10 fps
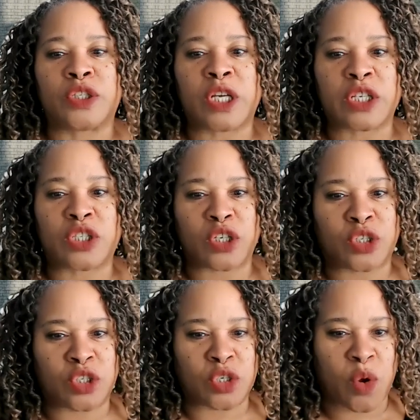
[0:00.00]
just
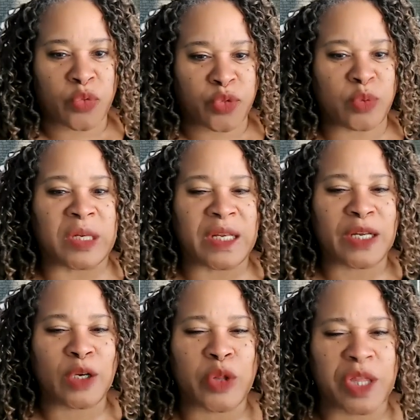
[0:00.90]
show through
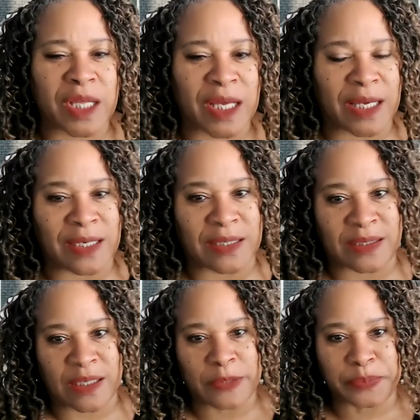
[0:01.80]
little
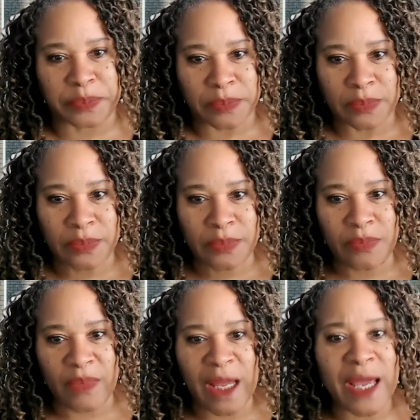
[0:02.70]
things,
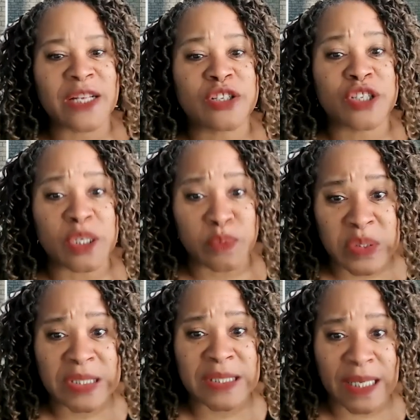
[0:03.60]
and she
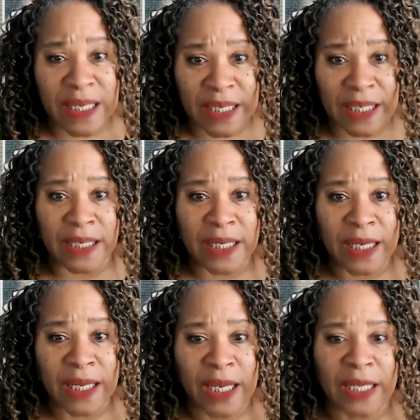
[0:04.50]
will see
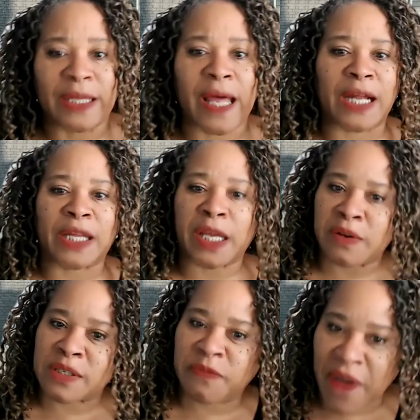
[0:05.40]
that
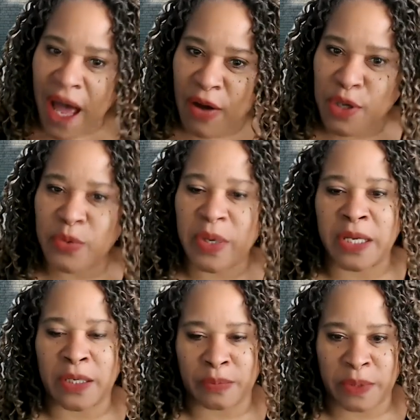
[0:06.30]
there is value
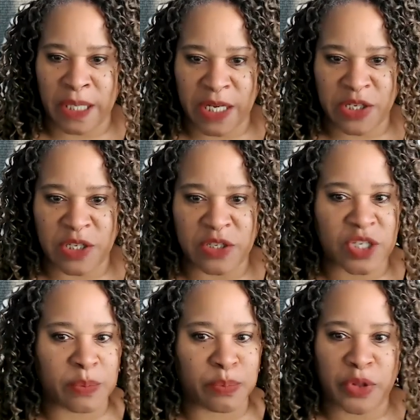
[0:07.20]
in a
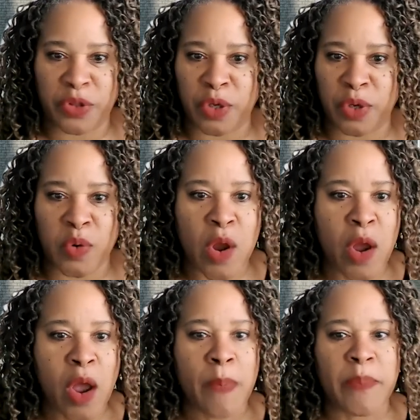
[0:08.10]
relationship with you.
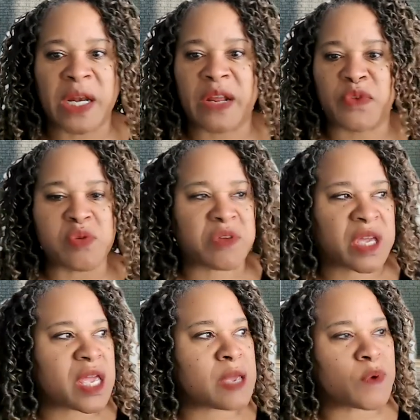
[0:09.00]
But if you
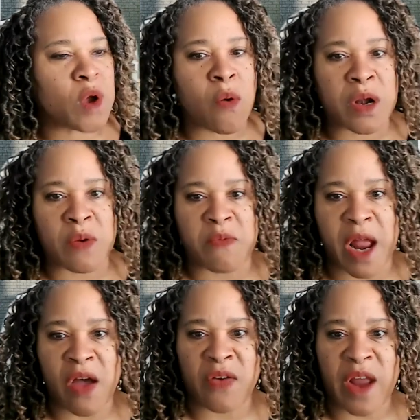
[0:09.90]
keep going
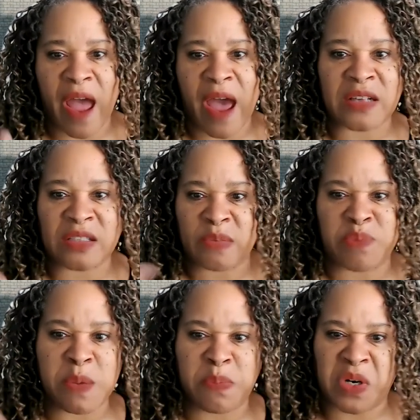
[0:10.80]
around
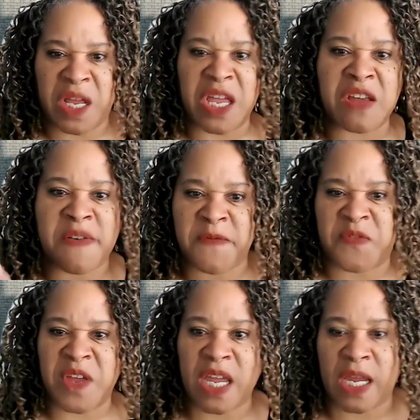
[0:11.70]
asking people to
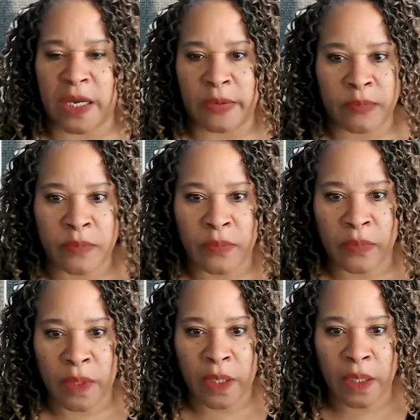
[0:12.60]
intervene
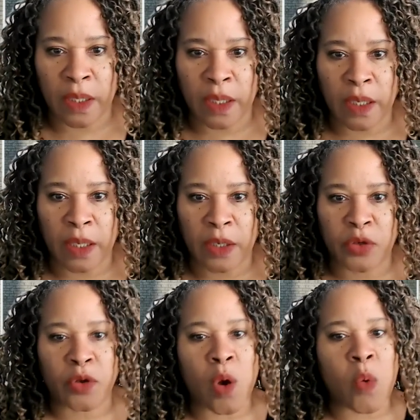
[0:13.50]
to